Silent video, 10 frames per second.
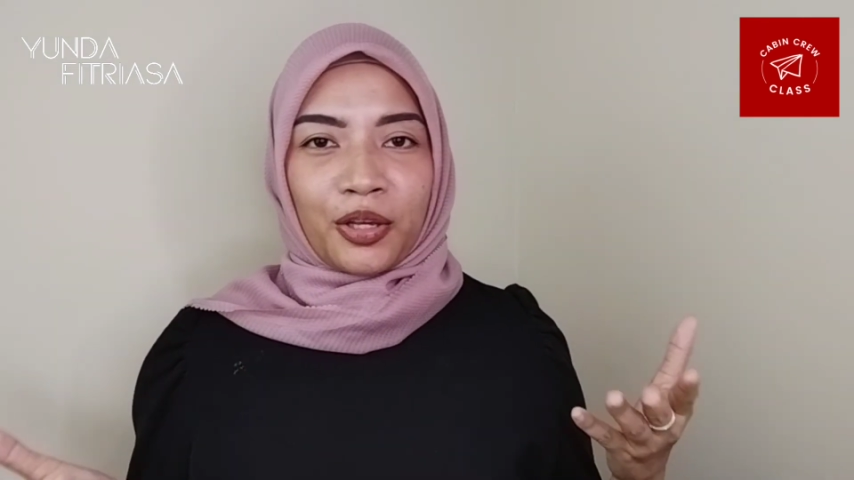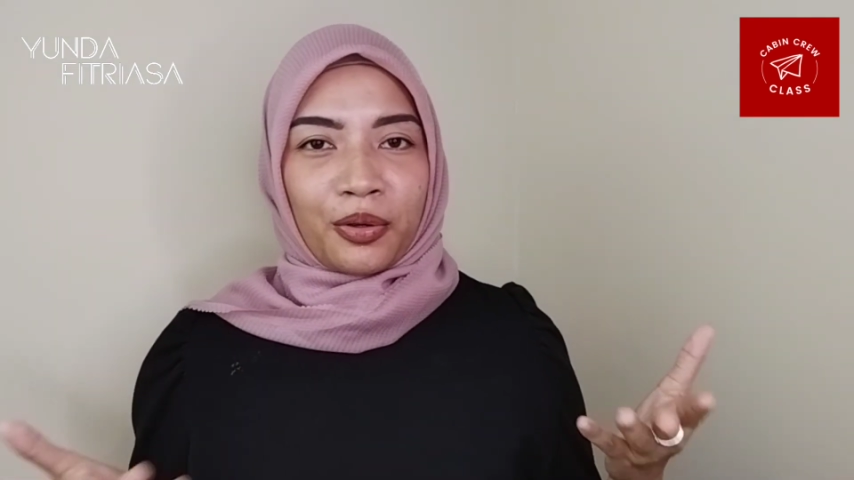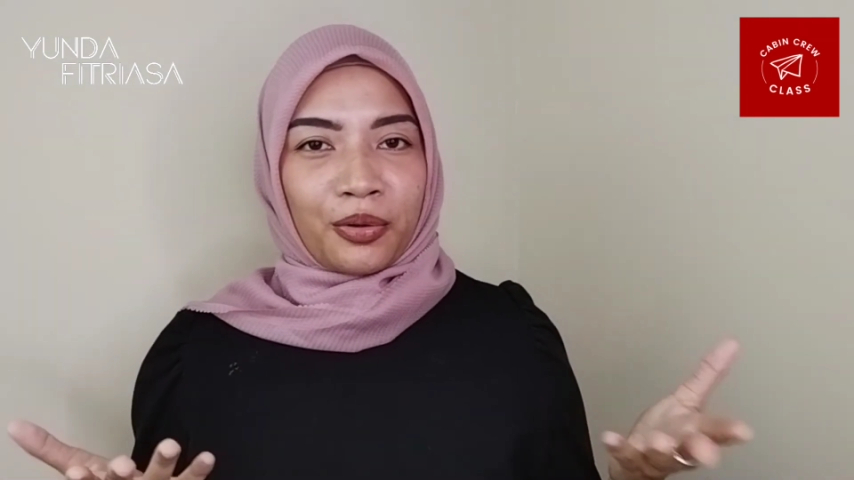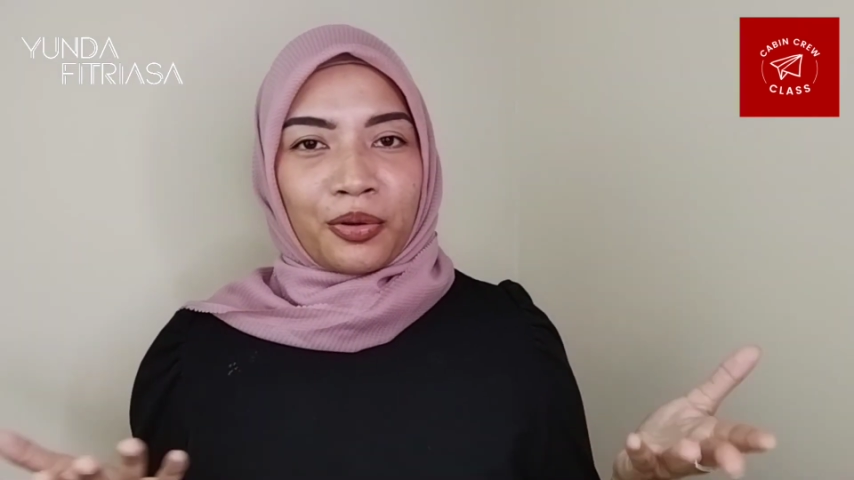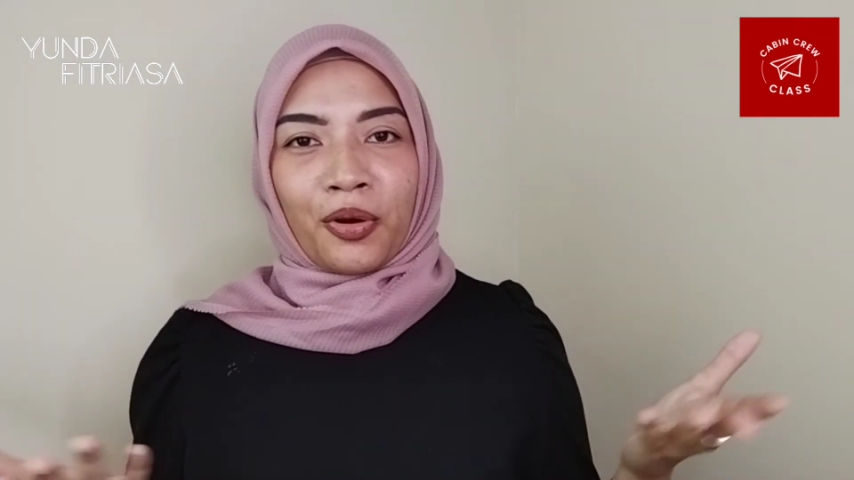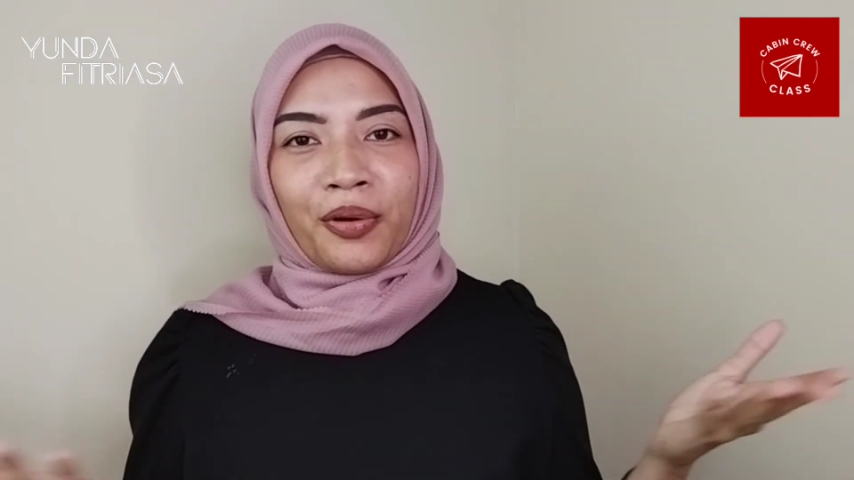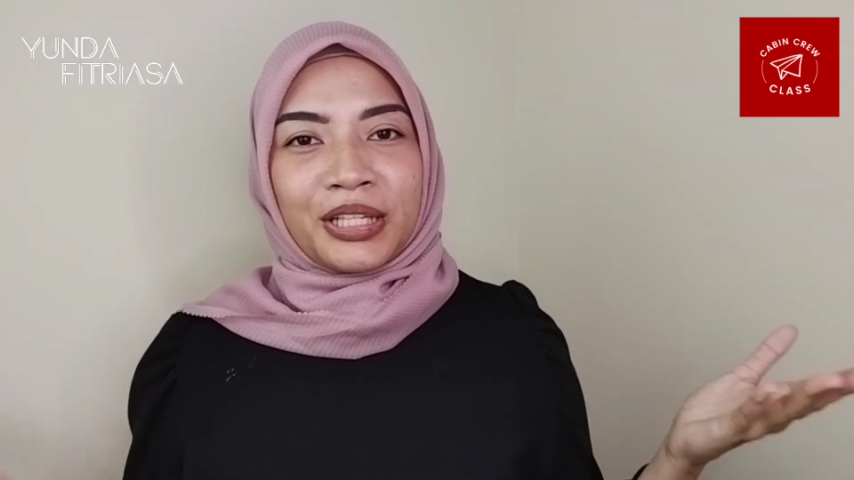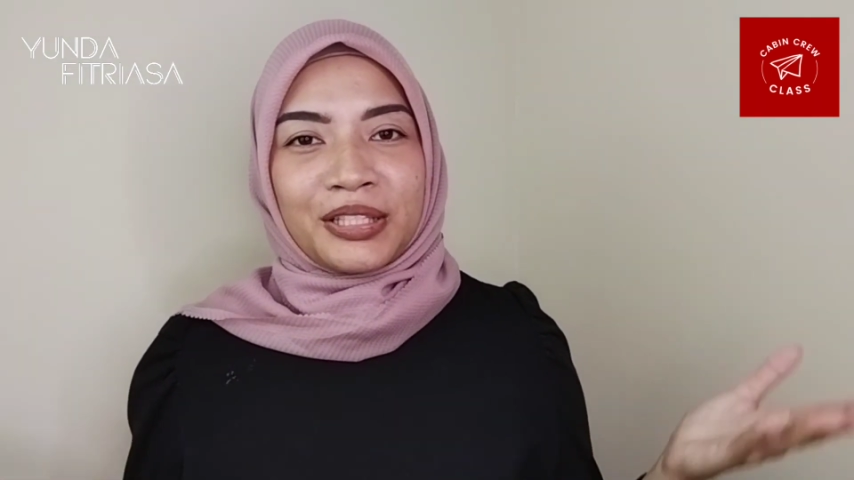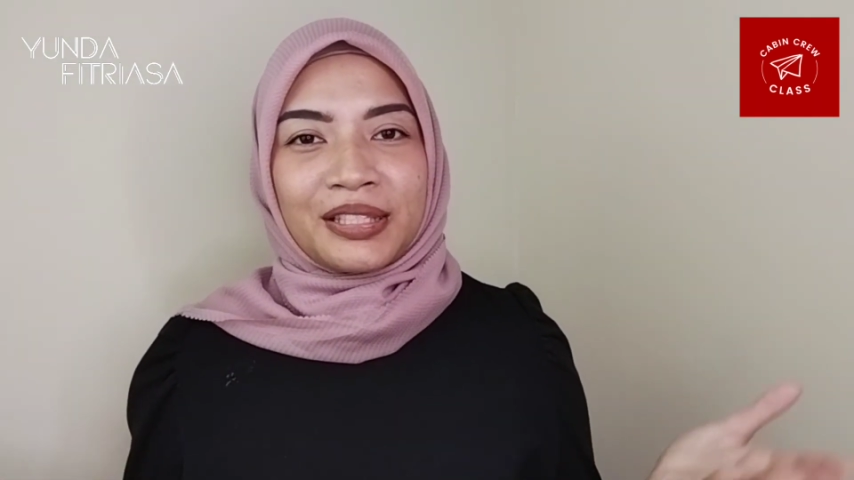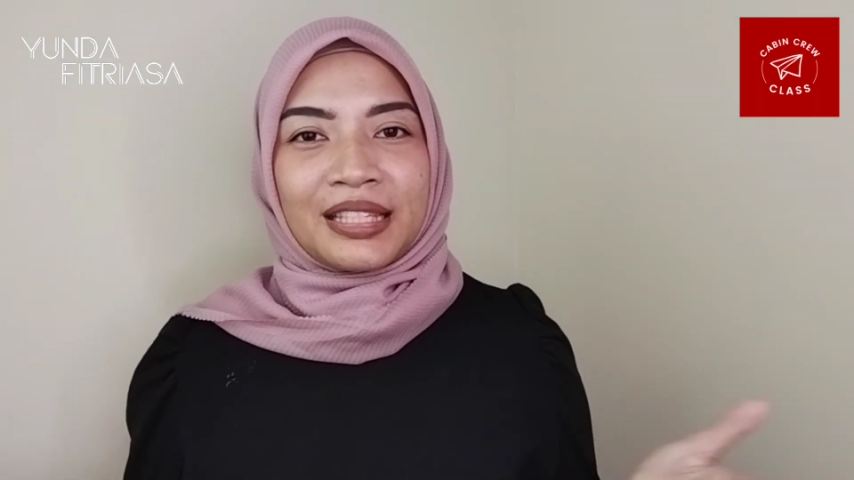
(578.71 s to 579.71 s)
you're
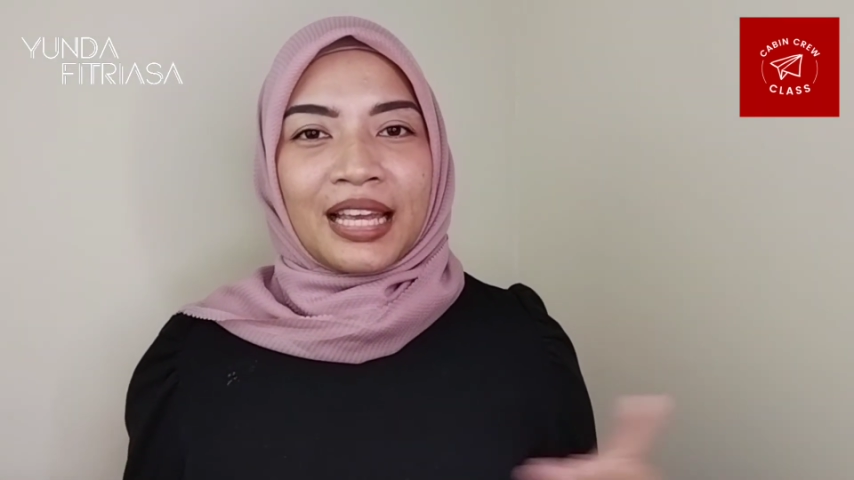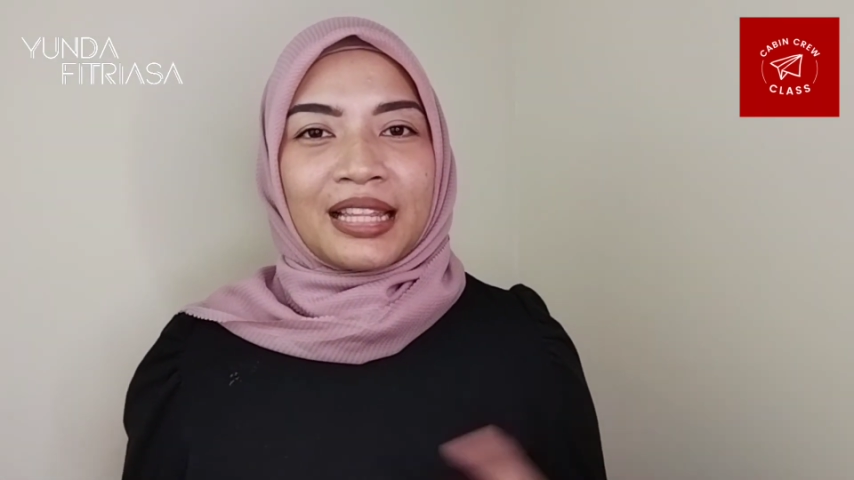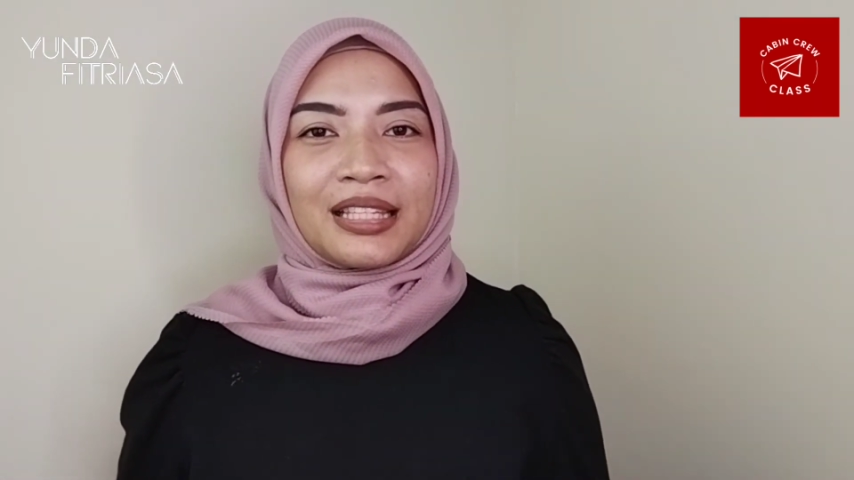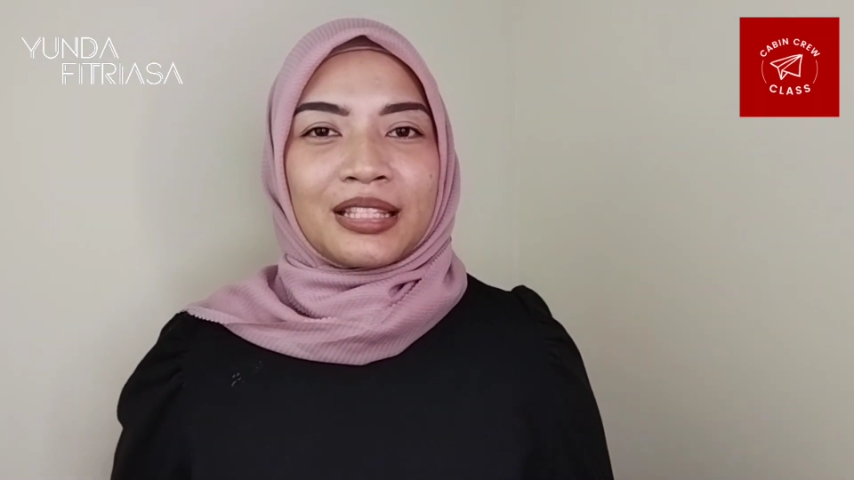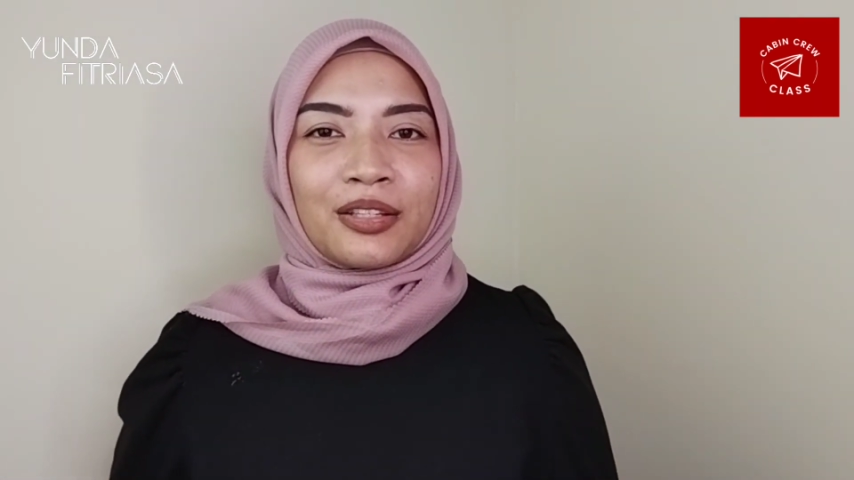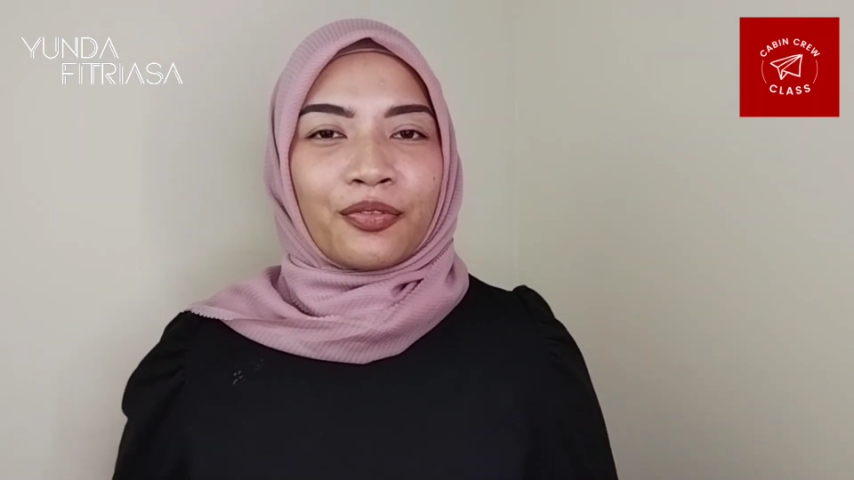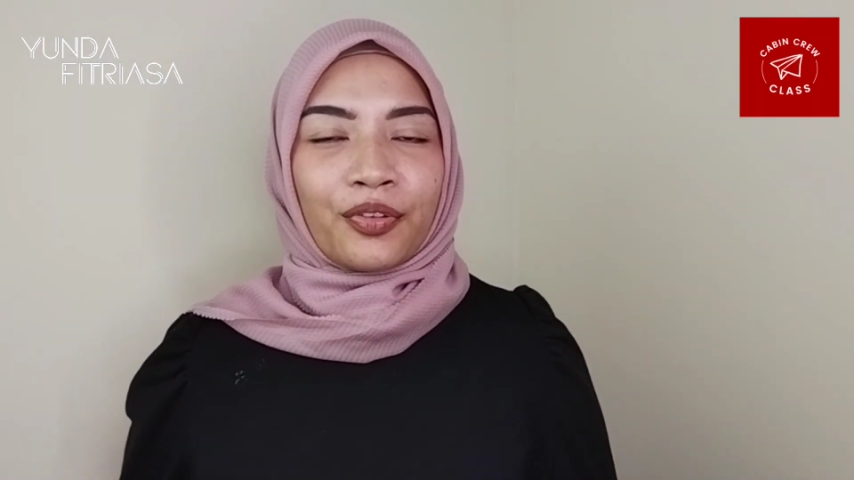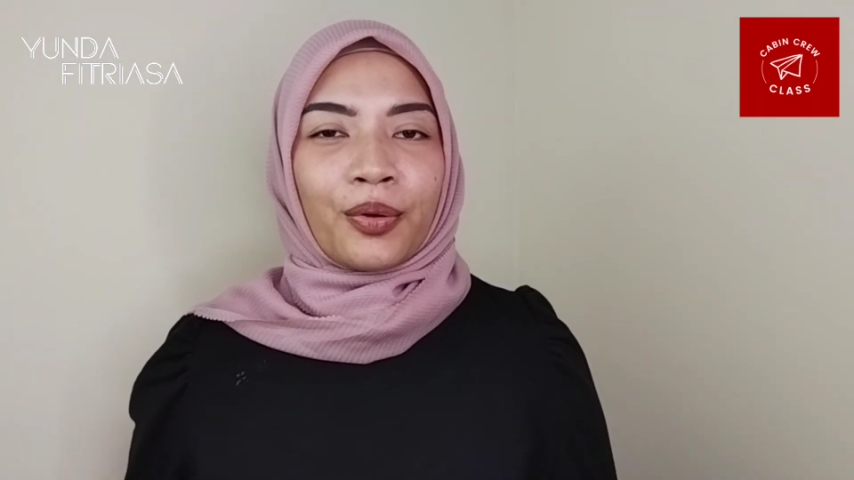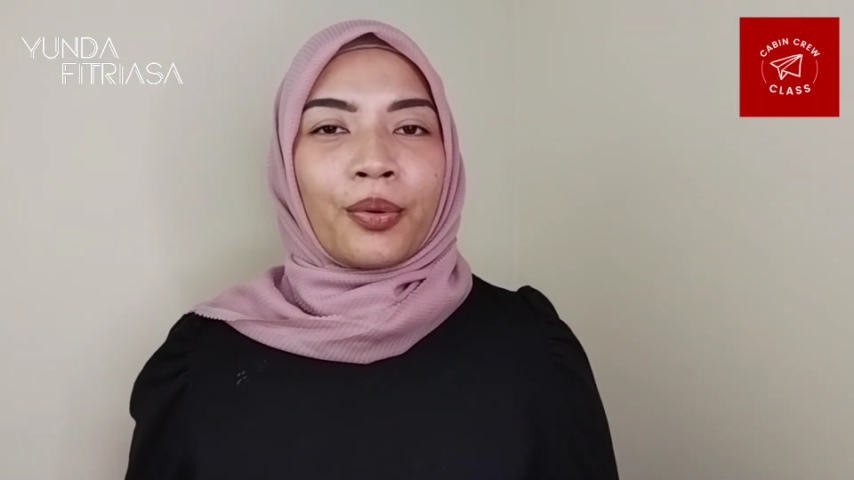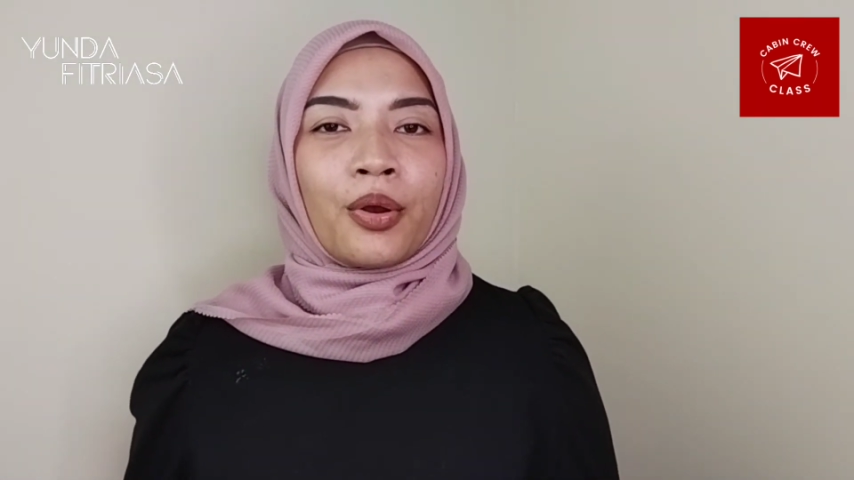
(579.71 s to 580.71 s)
going to say in the
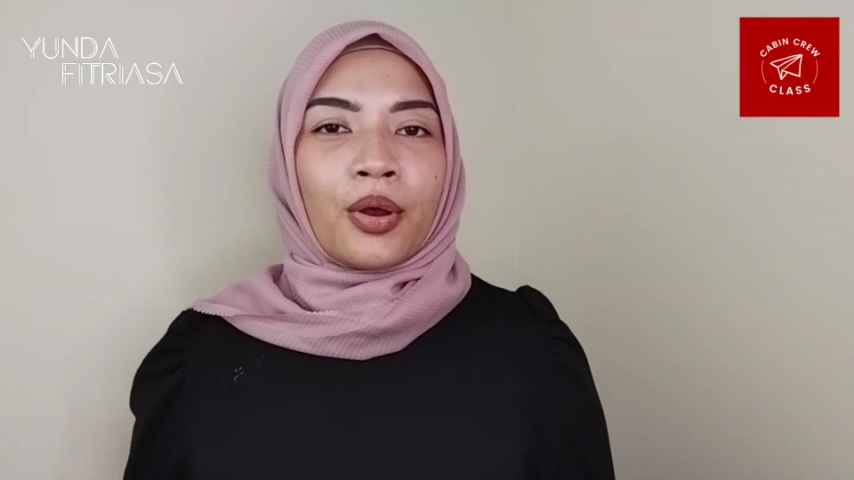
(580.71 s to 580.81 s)
interview.